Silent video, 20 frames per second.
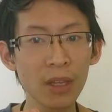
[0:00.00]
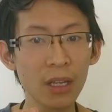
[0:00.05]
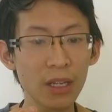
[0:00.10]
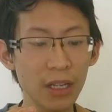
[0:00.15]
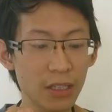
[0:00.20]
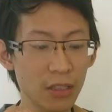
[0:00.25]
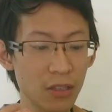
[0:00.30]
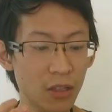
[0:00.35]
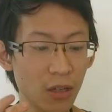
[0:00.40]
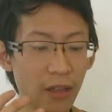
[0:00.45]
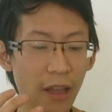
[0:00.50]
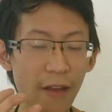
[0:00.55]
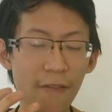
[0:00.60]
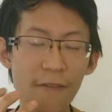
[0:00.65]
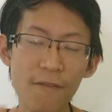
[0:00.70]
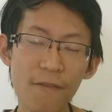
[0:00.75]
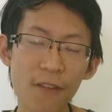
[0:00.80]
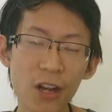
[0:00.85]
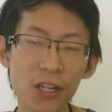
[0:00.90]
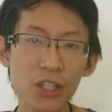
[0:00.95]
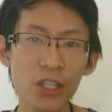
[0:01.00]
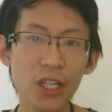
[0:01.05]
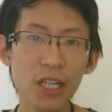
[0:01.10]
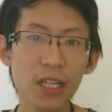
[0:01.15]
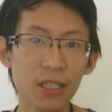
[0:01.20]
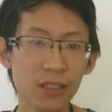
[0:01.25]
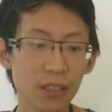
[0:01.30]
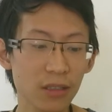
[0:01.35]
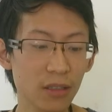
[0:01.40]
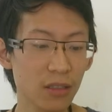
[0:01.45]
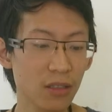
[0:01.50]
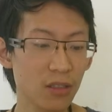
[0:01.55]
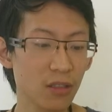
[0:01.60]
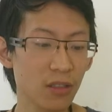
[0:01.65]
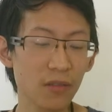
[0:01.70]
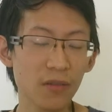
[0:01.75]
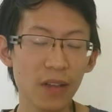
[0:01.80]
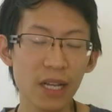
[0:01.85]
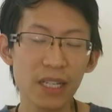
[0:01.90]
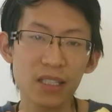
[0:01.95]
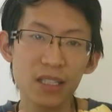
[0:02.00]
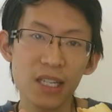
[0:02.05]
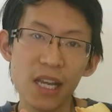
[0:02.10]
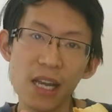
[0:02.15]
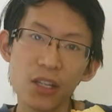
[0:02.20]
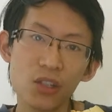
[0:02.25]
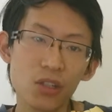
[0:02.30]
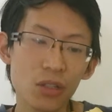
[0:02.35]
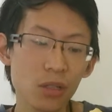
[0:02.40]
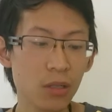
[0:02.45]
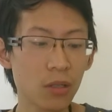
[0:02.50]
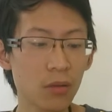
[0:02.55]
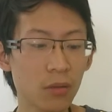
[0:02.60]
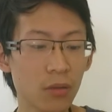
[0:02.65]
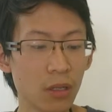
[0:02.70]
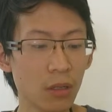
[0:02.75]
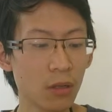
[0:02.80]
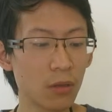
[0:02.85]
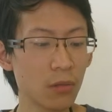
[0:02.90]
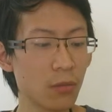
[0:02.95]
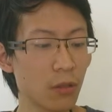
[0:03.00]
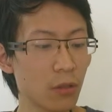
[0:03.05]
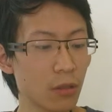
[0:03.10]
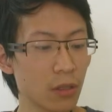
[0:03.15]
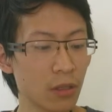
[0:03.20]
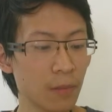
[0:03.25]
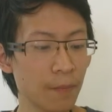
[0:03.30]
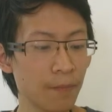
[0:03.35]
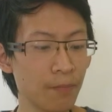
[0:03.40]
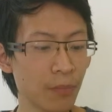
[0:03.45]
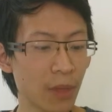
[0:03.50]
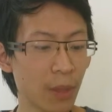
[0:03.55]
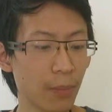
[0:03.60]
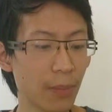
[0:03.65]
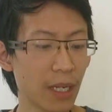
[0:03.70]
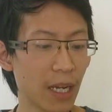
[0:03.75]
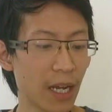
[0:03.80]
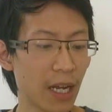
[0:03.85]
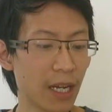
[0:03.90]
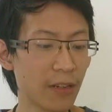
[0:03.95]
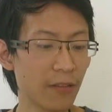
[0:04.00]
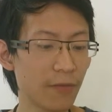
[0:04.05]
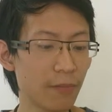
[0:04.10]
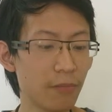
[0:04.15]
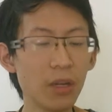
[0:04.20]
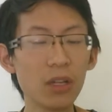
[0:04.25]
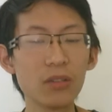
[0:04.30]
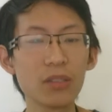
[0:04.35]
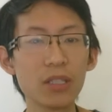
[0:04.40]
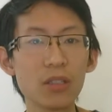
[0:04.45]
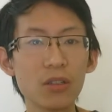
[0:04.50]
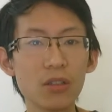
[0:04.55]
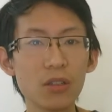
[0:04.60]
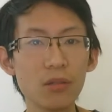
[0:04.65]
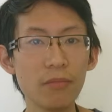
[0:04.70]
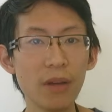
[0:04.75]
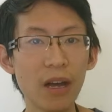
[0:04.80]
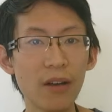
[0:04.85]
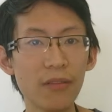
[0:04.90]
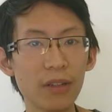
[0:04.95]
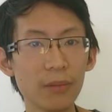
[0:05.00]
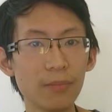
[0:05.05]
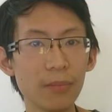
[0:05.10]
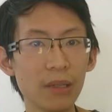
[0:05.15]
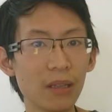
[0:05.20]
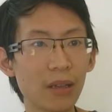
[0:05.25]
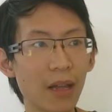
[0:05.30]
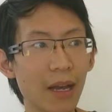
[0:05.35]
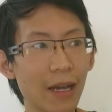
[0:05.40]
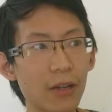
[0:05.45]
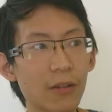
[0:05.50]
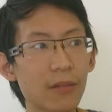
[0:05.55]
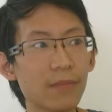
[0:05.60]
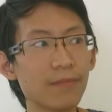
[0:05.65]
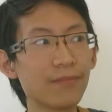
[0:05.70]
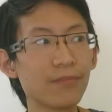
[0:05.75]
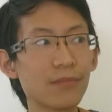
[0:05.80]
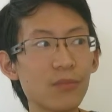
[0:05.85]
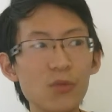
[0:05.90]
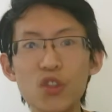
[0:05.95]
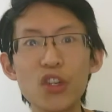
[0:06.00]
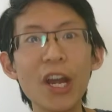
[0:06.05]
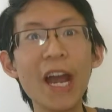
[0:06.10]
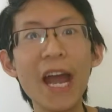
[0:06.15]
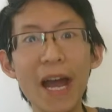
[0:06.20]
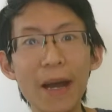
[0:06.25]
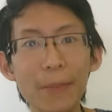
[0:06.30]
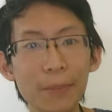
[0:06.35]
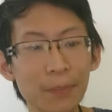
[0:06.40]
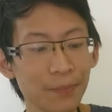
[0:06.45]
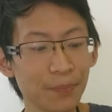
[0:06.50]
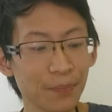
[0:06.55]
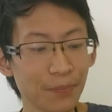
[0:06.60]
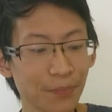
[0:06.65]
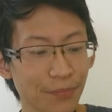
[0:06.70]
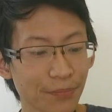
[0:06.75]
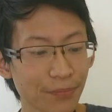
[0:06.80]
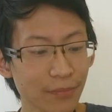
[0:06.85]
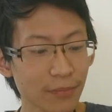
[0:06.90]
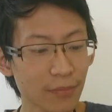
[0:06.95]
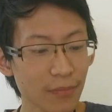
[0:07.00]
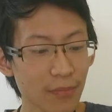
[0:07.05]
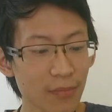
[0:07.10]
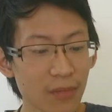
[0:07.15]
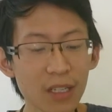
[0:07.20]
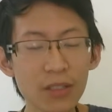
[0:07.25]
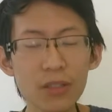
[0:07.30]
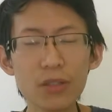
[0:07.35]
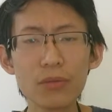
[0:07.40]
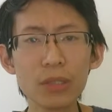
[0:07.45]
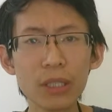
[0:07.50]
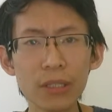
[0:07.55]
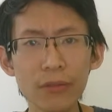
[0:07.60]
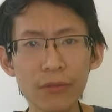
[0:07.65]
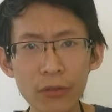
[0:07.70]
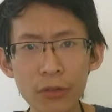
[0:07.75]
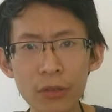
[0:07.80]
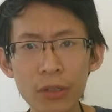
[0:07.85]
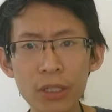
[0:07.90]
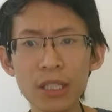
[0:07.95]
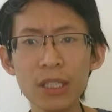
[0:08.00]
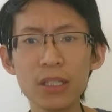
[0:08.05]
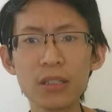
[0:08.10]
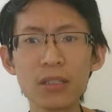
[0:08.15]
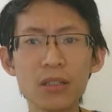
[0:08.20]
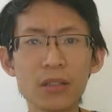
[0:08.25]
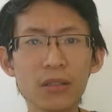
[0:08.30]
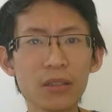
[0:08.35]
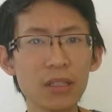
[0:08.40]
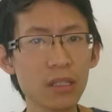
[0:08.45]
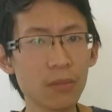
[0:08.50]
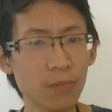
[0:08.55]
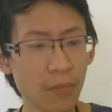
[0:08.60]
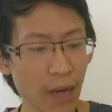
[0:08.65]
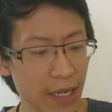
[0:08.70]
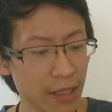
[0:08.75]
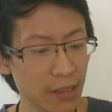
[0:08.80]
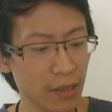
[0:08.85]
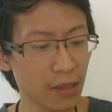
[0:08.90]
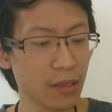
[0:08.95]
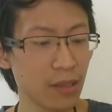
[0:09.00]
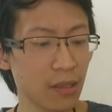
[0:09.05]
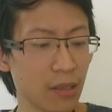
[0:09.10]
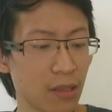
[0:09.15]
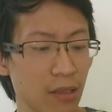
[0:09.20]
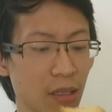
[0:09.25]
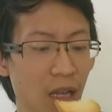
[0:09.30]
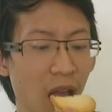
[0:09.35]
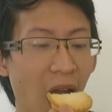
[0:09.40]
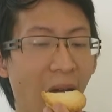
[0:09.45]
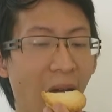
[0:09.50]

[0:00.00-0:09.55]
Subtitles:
It's got that fudgy sort of like texture to it almost, but it kind of melts into your mouth a bit like jam. It's really fruity, it's got the spices.